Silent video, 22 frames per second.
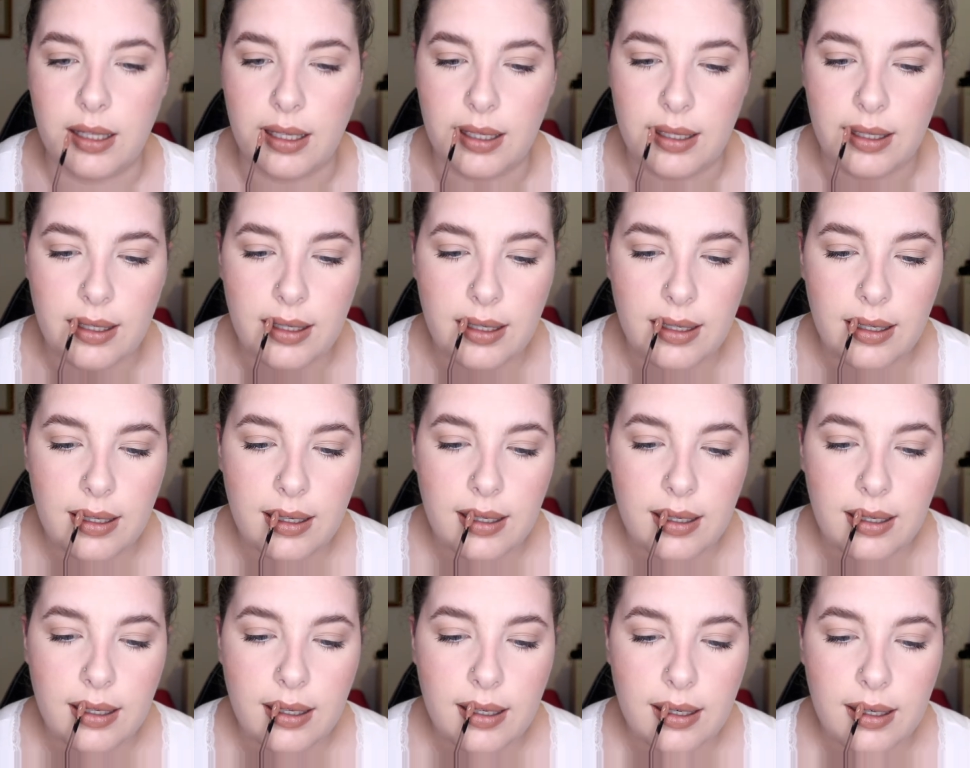there.
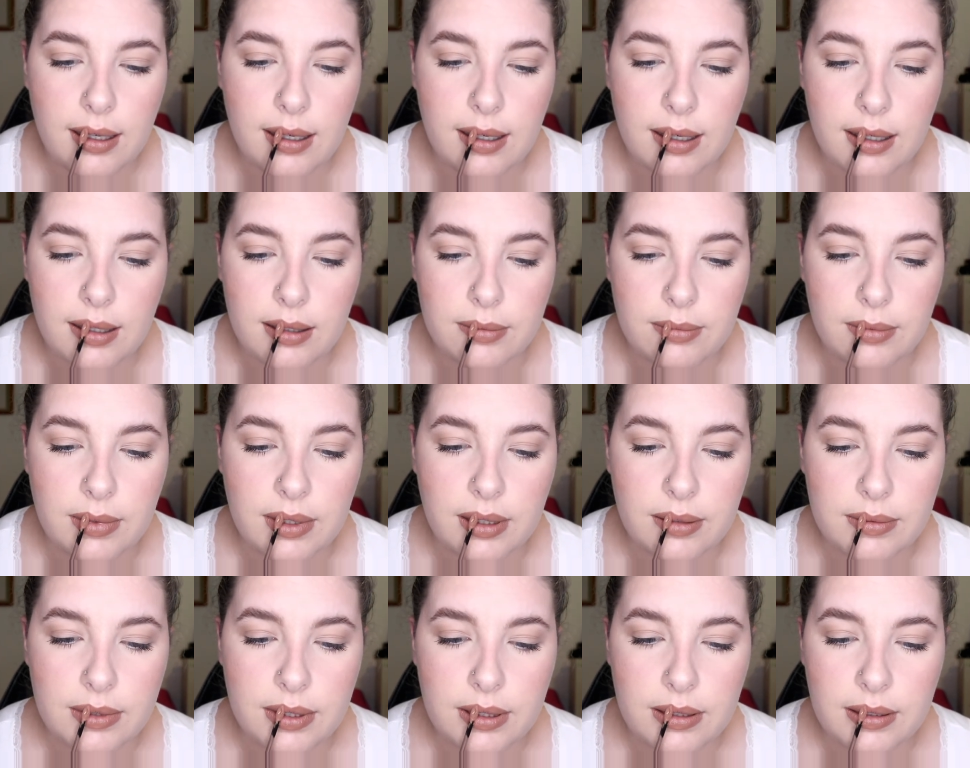
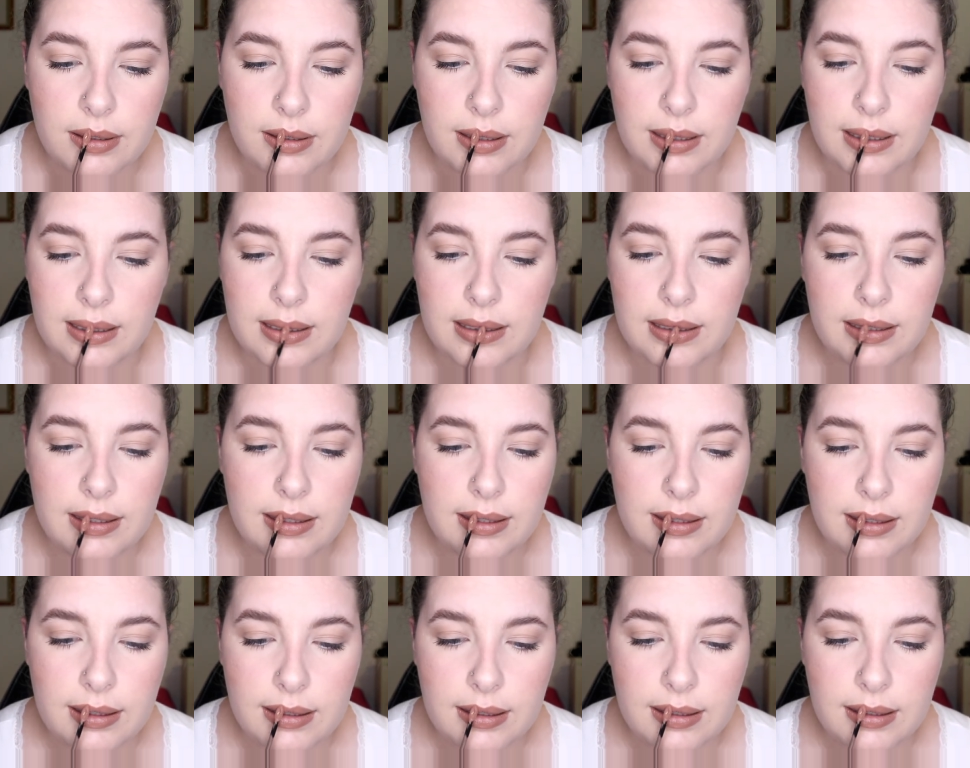Helps you do
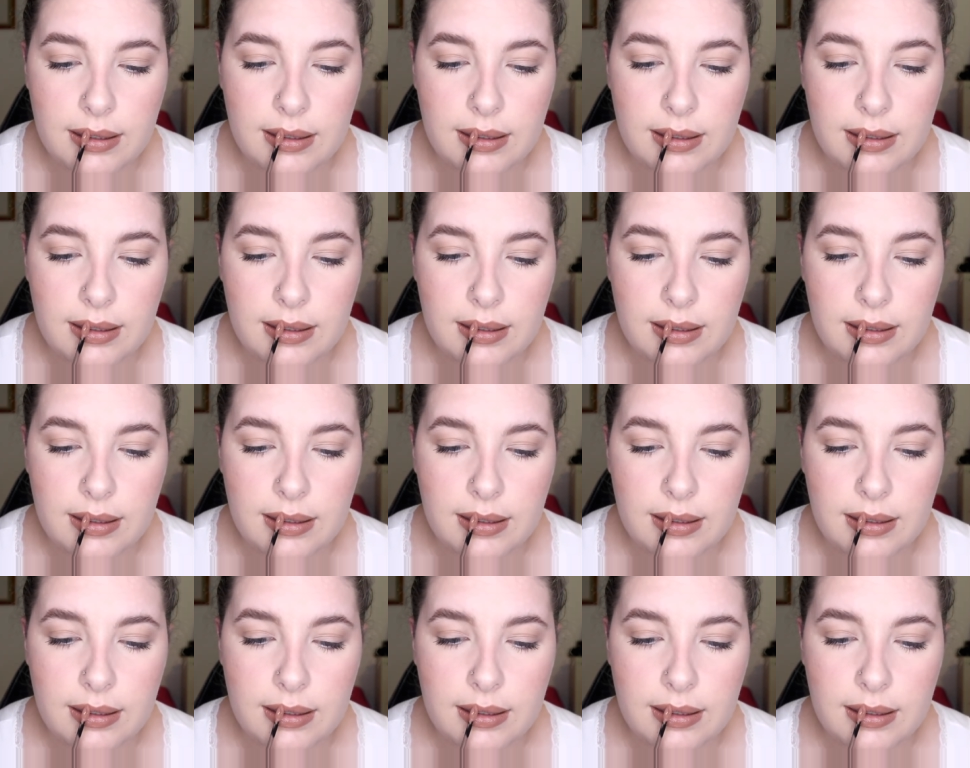this.